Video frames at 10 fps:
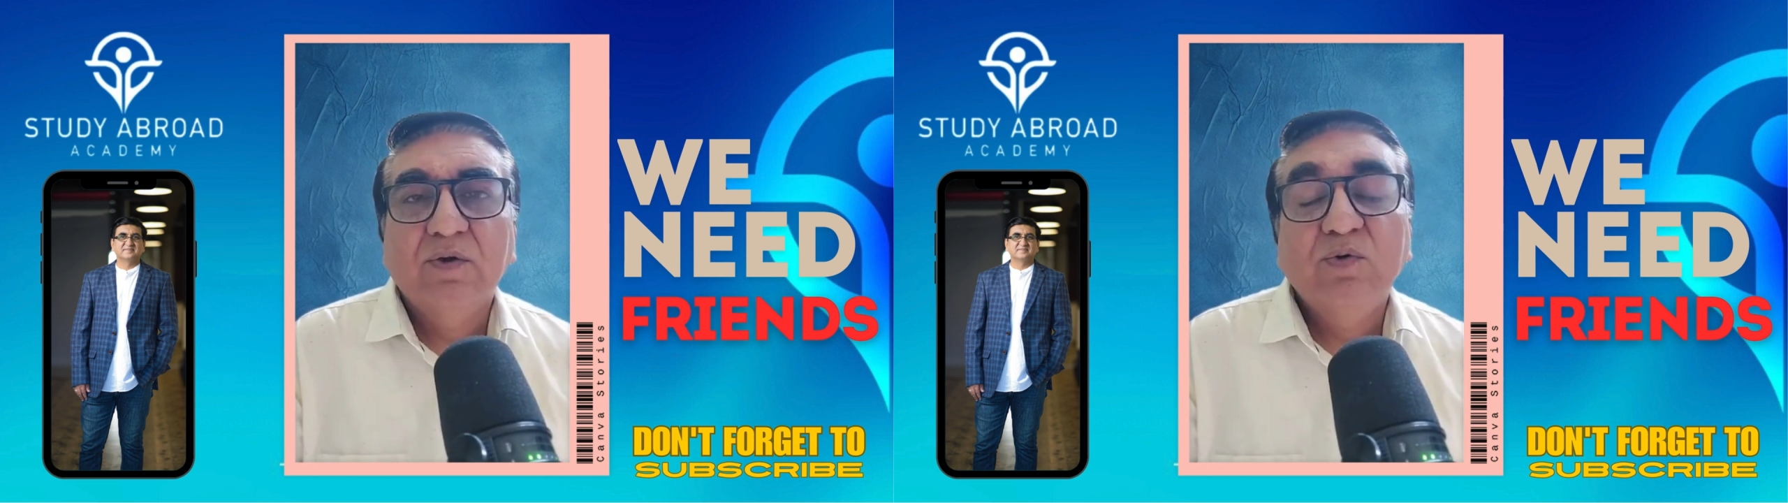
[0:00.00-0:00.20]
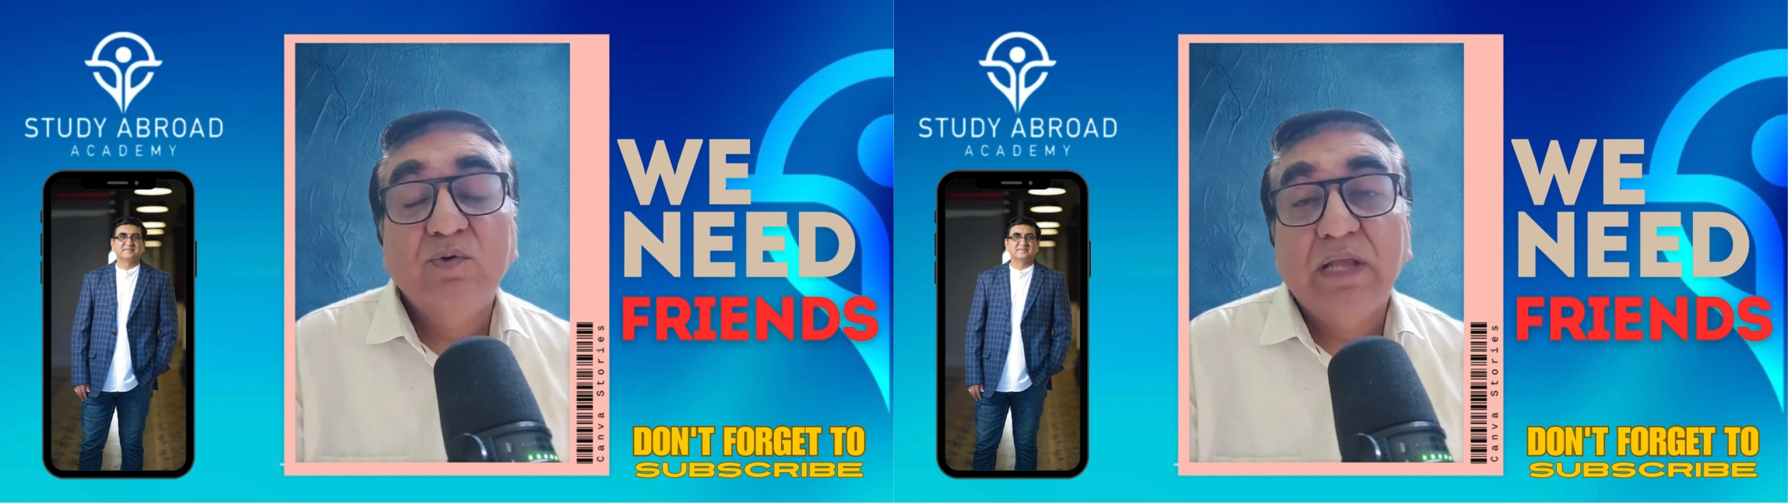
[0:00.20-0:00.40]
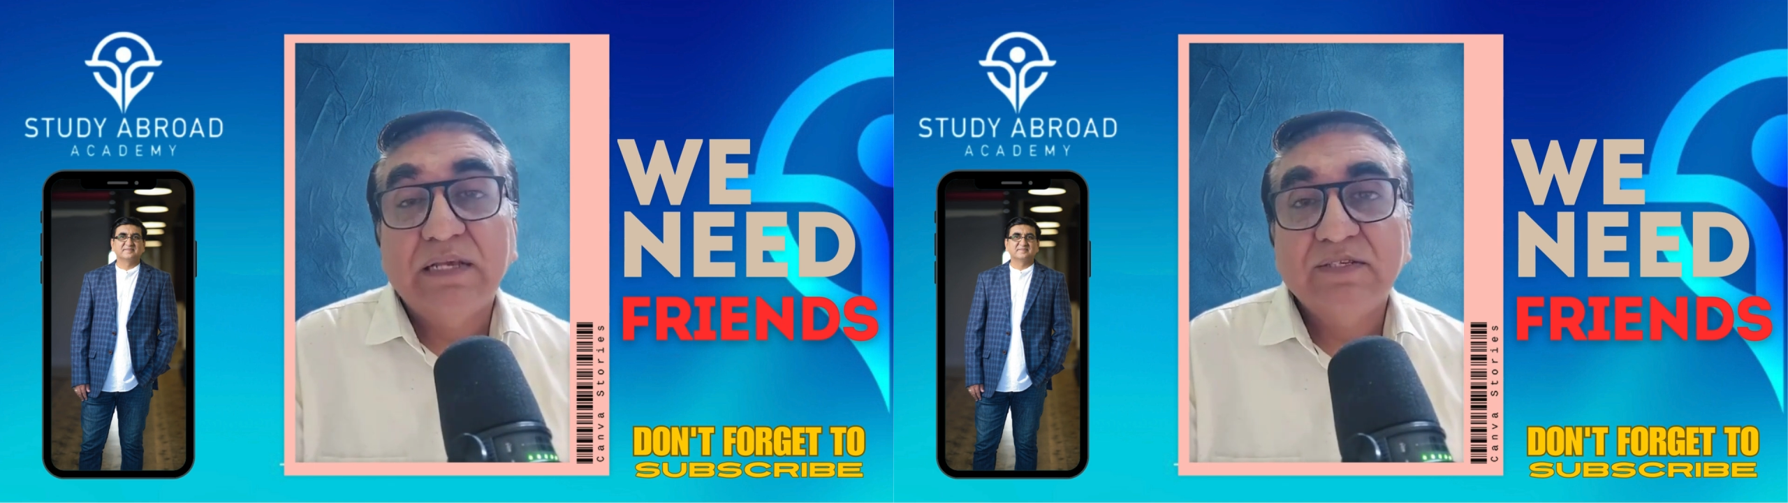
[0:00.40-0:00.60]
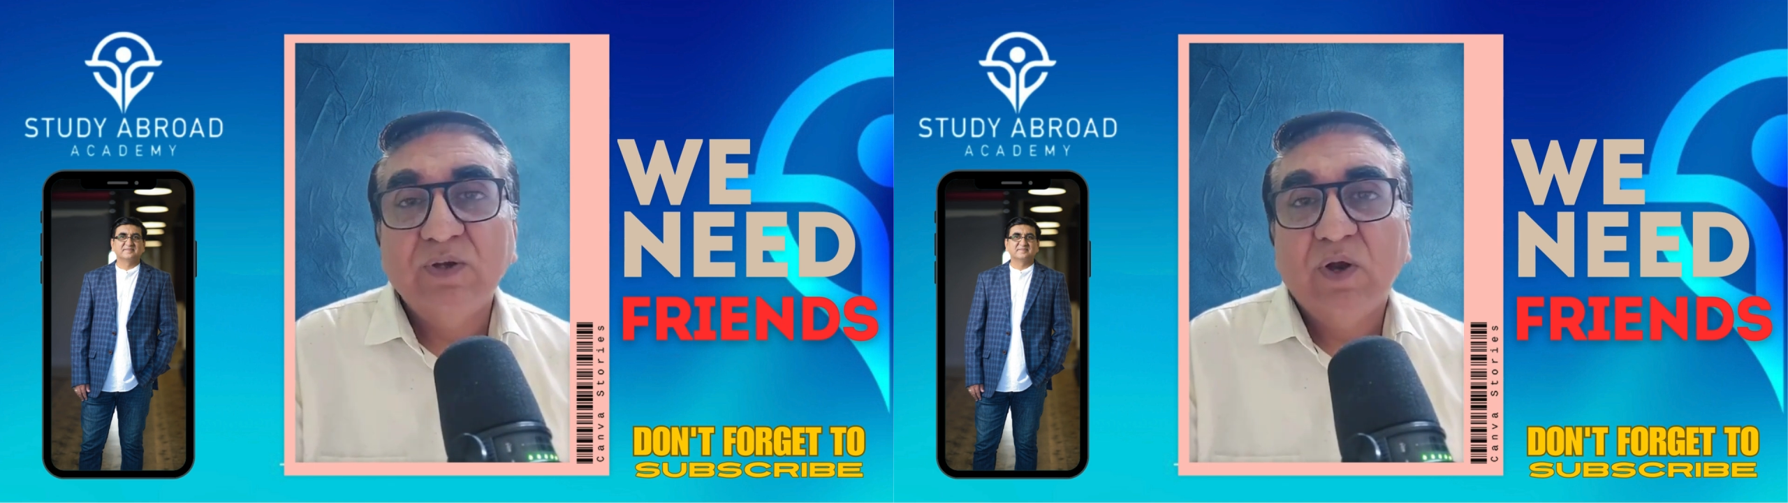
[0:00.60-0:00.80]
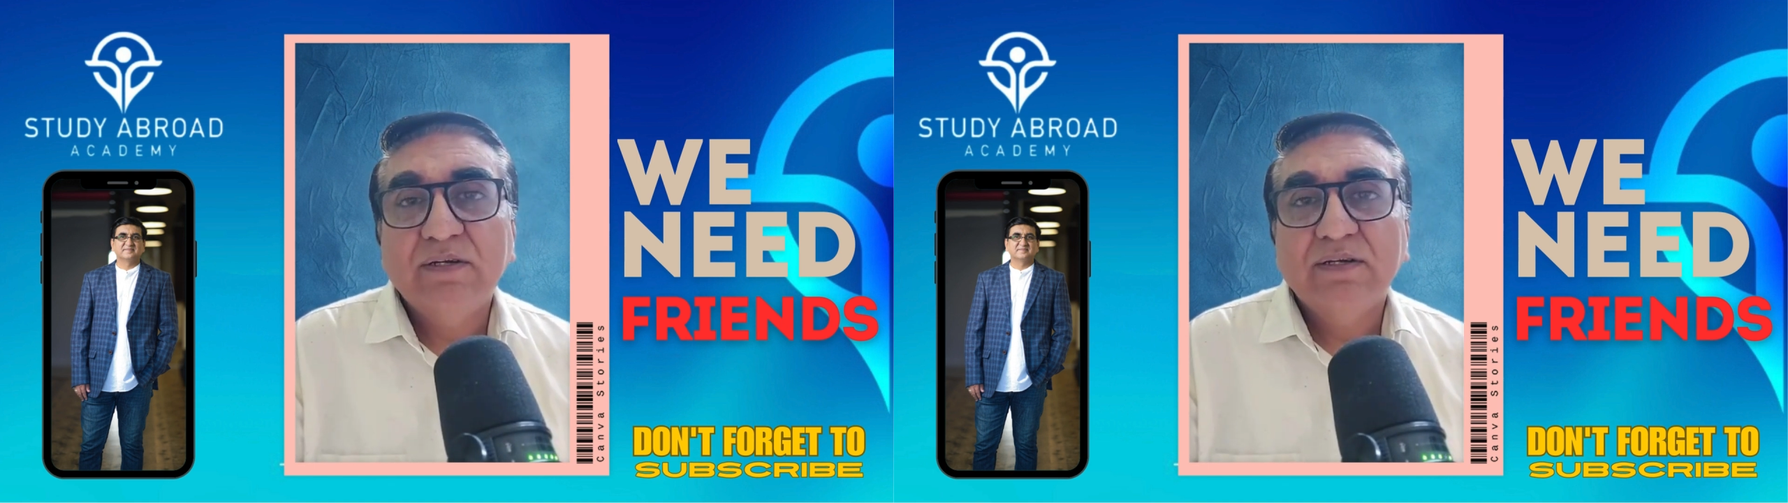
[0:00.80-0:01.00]
who does
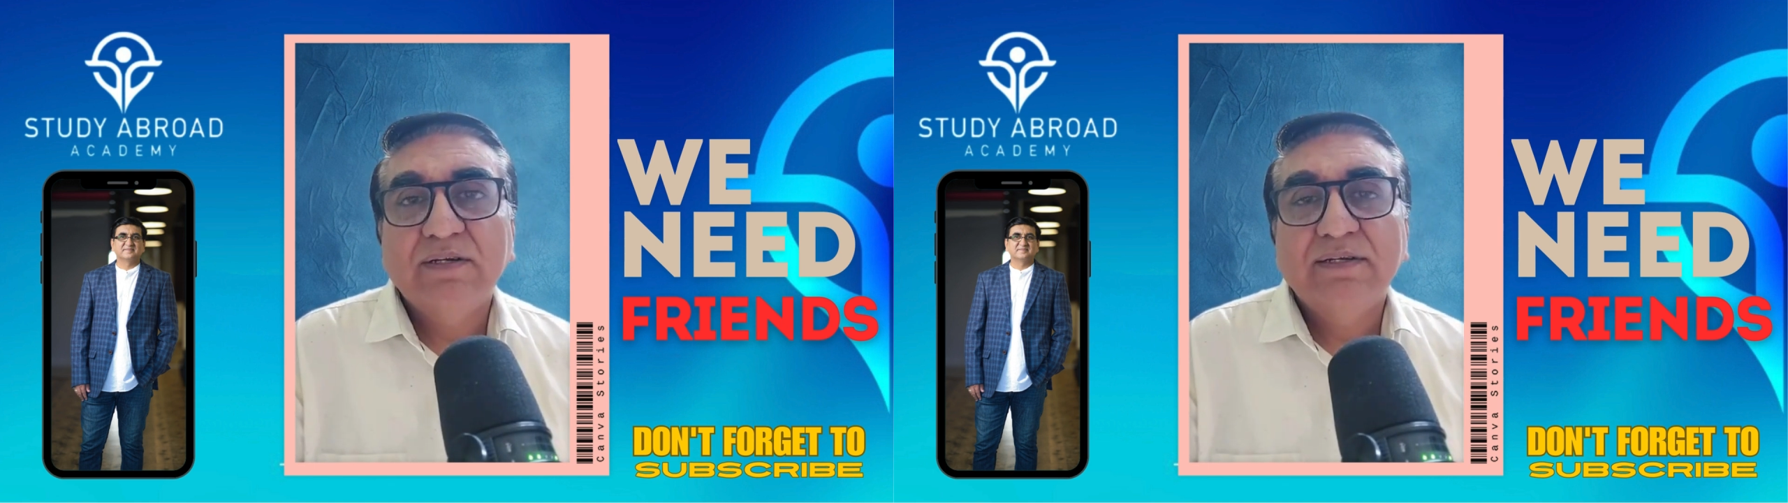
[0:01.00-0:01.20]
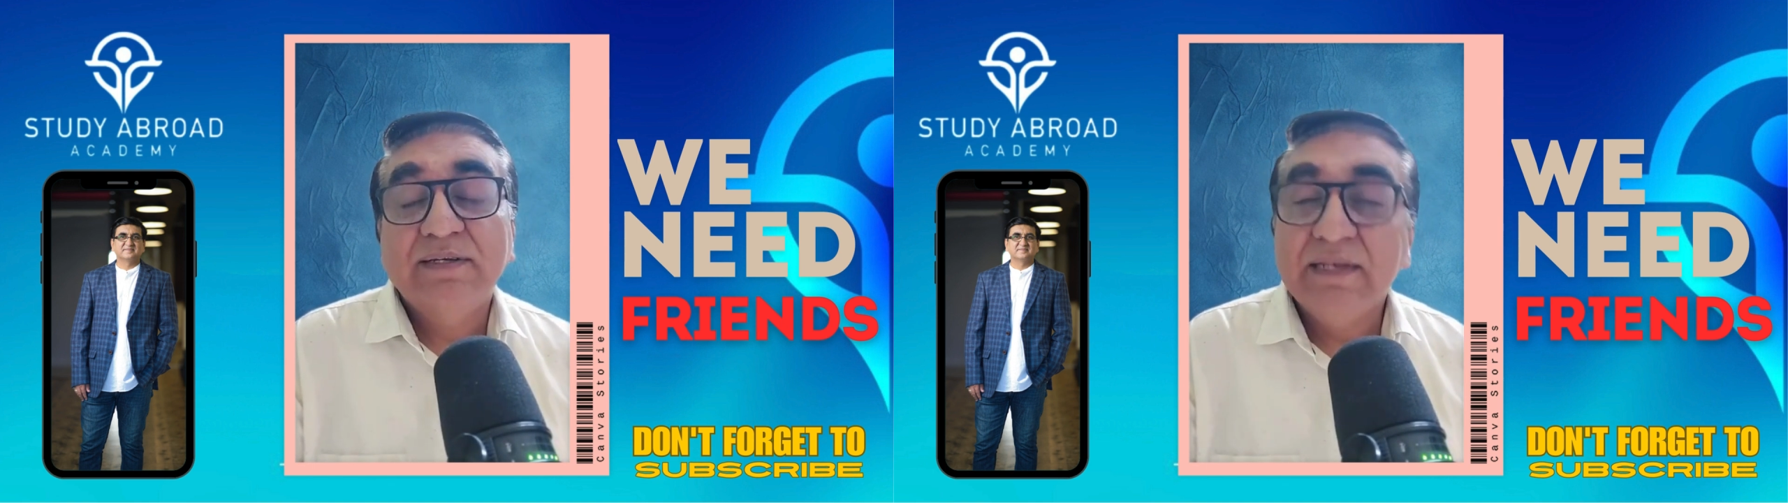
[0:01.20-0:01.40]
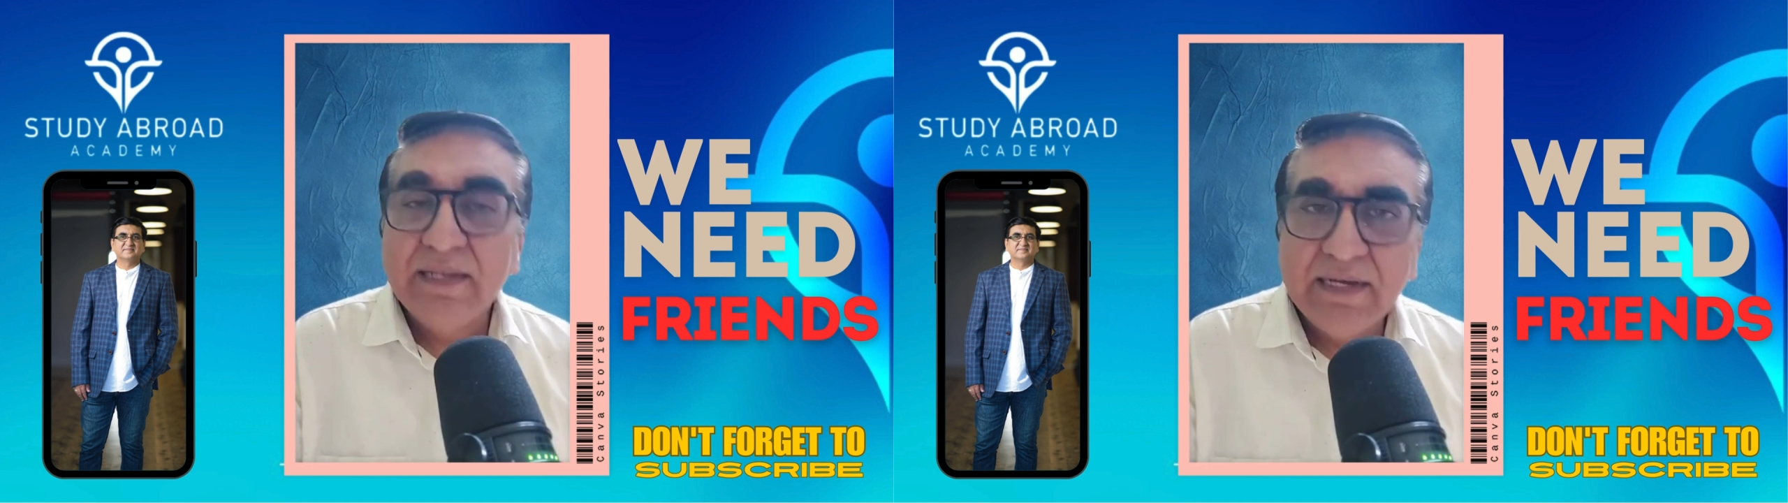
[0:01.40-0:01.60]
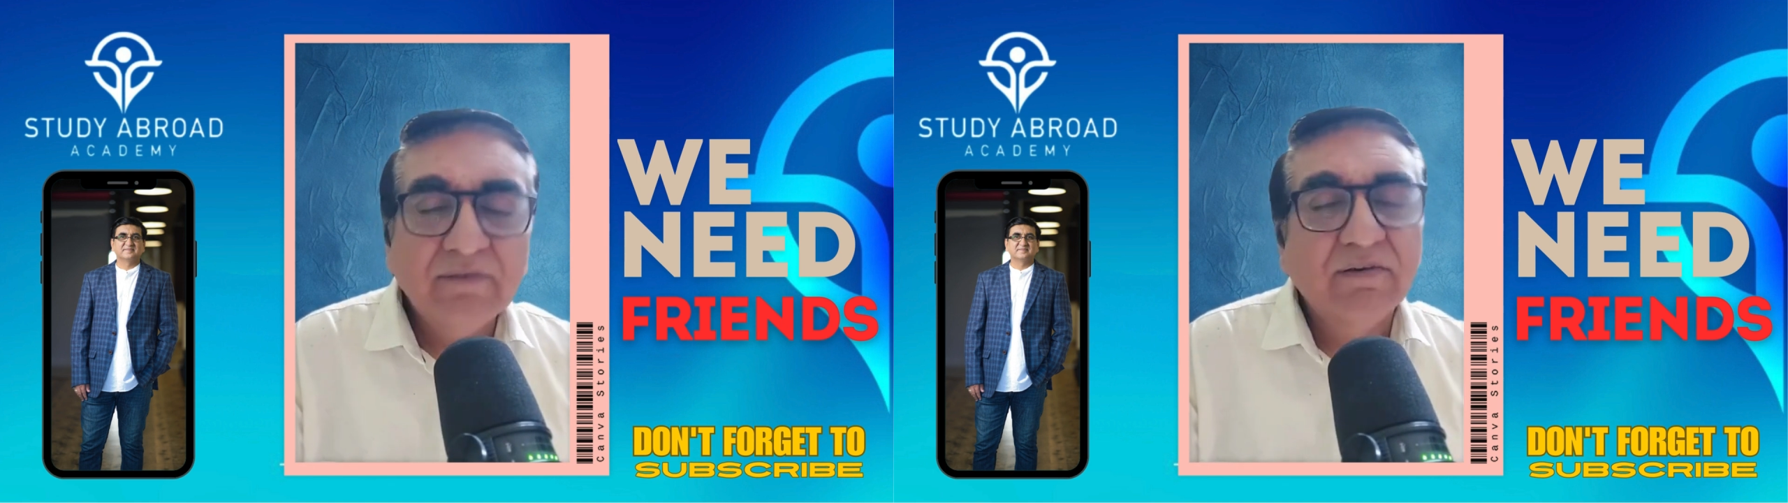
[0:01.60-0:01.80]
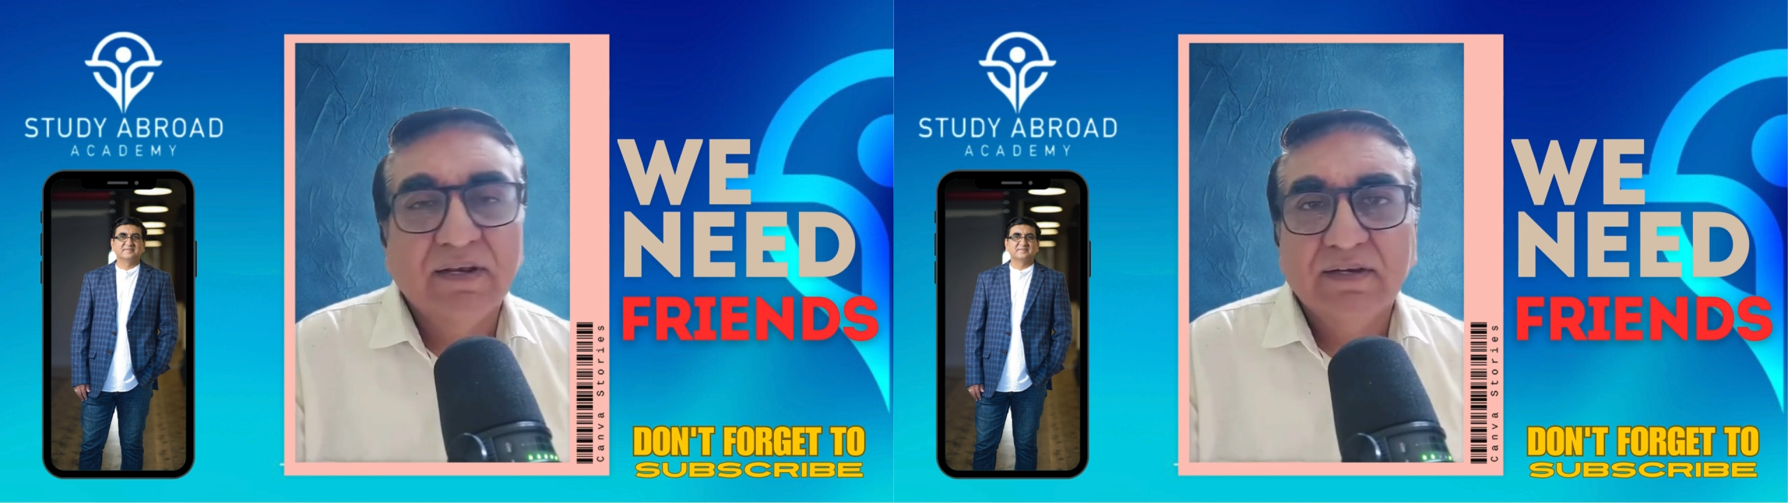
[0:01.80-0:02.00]
not need
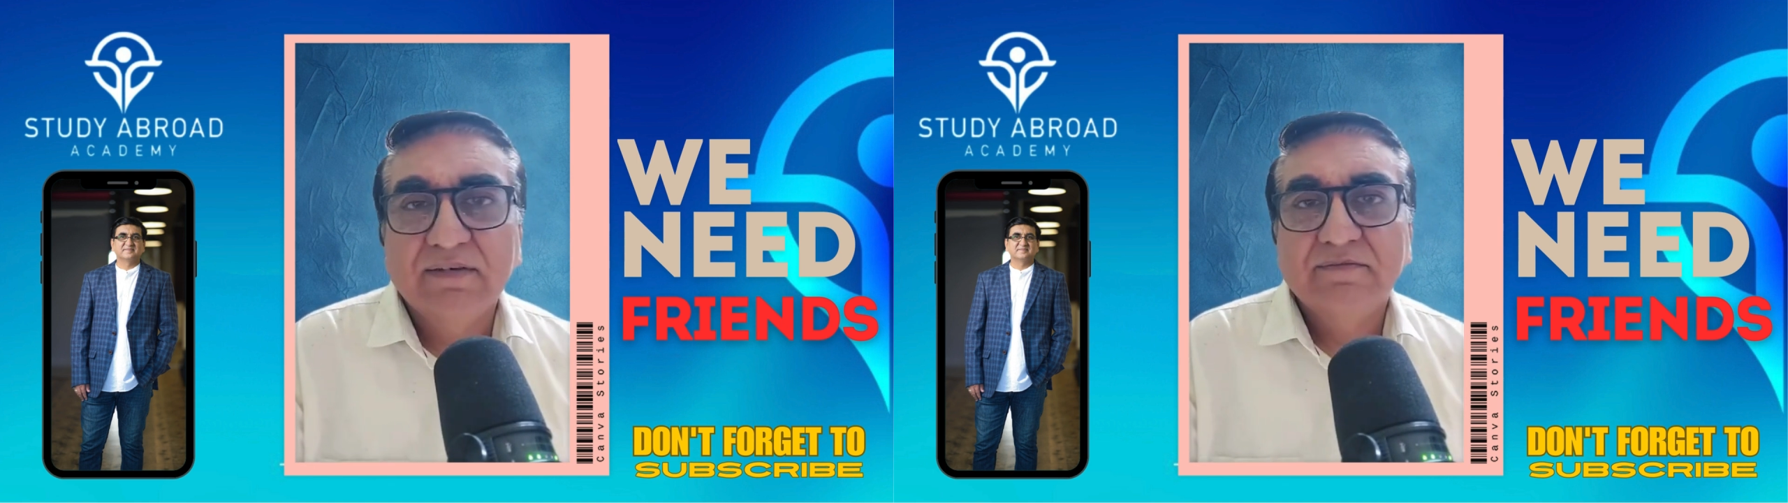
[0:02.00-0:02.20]
one?